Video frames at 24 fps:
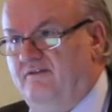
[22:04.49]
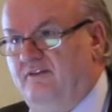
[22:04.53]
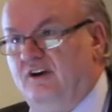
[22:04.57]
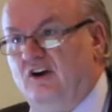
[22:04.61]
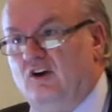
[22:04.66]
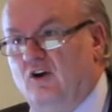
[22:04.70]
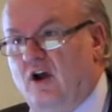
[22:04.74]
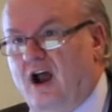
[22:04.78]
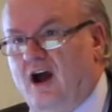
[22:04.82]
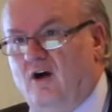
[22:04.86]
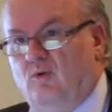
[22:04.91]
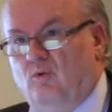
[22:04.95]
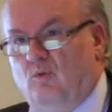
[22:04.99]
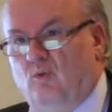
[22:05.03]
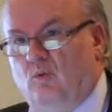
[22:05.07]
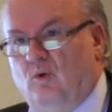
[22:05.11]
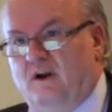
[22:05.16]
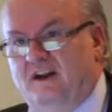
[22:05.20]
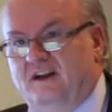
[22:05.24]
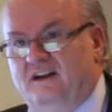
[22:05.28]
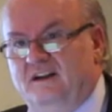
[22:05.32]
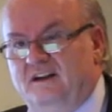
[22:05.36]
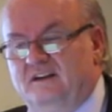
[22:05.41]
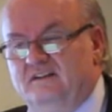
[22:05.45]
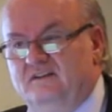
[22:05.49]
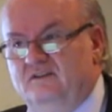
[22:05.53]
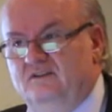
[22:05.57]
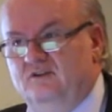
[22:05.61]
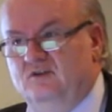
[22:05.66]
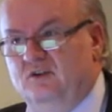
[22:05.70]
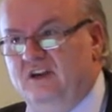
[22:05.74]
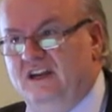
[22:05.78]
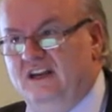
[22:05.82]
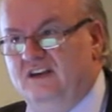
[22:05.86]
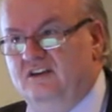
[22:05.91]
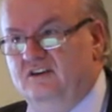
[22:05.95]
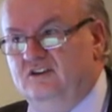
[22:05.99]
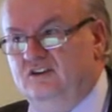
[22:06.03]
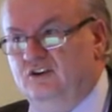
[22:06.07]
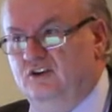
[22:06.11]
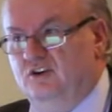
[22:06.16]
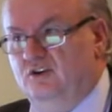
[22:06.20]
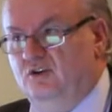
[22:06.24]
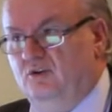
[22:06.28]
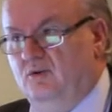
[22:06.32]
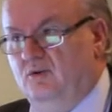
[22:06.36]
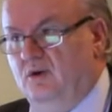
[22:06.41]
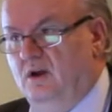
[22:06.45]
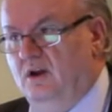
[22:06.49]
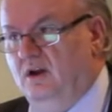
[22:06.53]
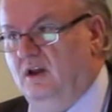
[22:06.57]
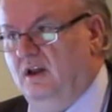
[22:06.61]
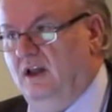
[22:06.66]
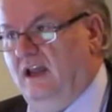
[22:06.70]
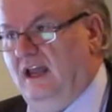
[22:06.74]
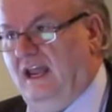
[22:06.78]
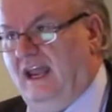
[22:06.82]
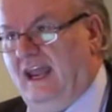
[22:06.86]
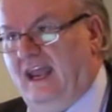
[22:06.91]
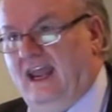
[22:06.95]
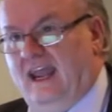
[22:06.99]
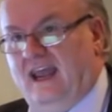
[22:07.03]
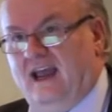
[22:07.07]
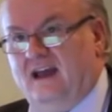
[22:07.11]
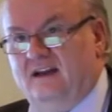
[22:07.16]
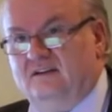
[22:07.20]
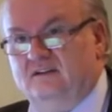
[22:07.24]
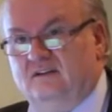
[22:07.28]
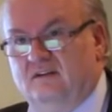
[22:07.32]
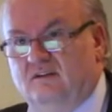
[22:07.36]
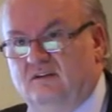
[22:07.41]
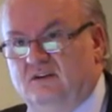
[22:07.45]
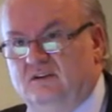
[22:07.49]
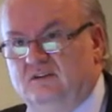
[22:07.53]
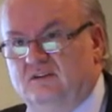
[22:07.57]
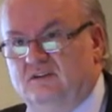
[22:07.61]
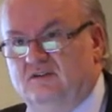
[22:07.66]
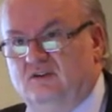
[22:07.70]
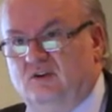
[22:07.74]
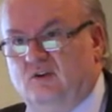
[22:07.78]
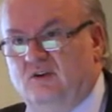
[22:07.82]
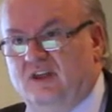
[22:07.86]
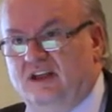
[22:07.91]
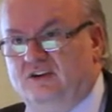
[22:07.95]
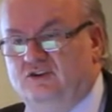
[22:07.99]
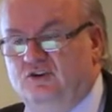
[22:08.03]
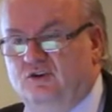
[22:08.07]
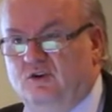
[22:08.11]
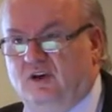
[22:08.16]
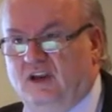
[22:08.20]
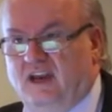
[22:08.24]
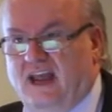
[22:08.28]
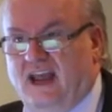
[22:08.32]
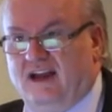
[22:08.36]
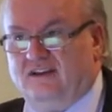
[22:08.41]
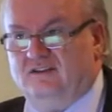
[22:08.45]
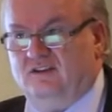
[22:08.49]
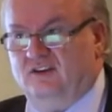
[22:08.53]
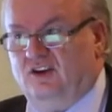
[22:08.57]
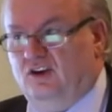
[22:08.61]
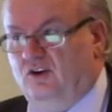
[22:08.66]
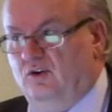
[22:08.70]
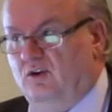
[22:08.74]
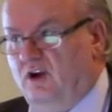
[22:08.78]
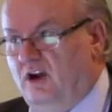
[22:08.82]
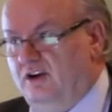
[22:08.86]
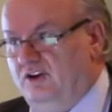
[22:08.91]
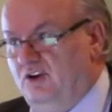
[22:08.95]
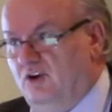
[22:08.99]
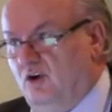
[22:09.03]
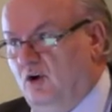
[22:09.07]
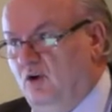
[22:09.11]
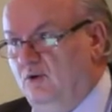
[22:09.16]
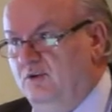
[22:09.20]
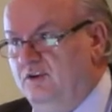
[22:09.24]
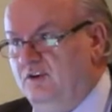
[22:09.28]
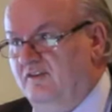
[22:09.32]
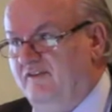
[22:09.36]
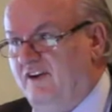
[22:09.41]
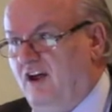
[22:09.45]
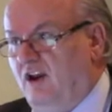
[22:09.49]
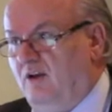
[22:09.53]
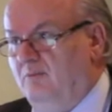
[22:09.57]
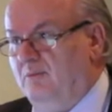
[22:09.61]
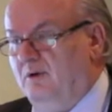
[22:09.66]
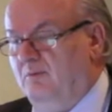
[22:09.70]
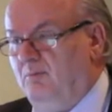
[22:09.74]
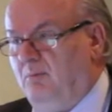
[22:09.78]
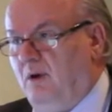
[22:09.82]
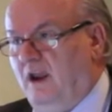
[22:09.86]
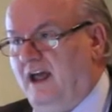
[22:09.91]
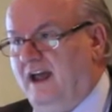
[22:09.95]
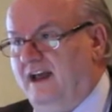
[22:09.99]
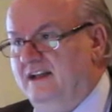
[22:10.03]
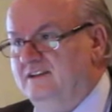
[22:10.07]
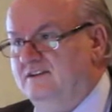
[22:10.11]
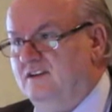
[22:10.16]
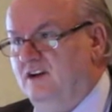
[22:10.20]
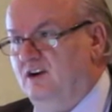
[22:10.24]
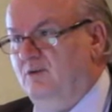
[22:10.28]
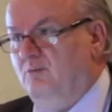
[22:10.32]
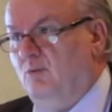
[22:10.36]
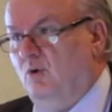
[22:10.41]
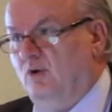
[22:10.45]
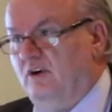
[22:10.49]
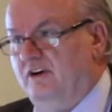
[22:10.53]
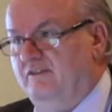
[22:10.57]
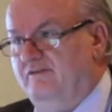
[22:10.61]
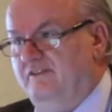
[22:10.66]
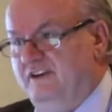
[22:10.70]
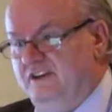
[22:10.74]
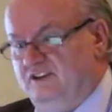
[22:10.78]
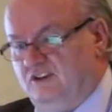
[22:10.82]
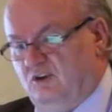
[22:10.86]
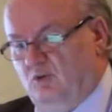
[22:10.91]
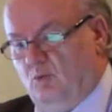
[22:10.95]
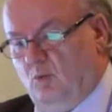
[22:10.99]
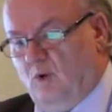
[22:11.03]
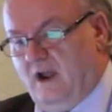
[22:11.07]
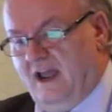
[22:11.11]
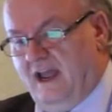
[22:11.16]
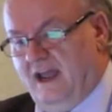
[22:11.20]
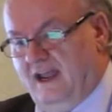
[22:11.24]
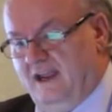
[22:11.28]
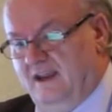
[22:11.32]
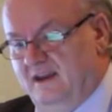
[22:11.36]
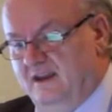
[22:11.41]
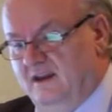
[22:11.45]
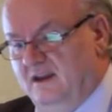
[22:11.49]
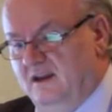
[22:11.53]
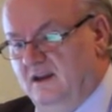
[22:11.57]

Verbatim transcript: figure out what it is you need to do, and so that you can execute on your own development plans in a more efficient way.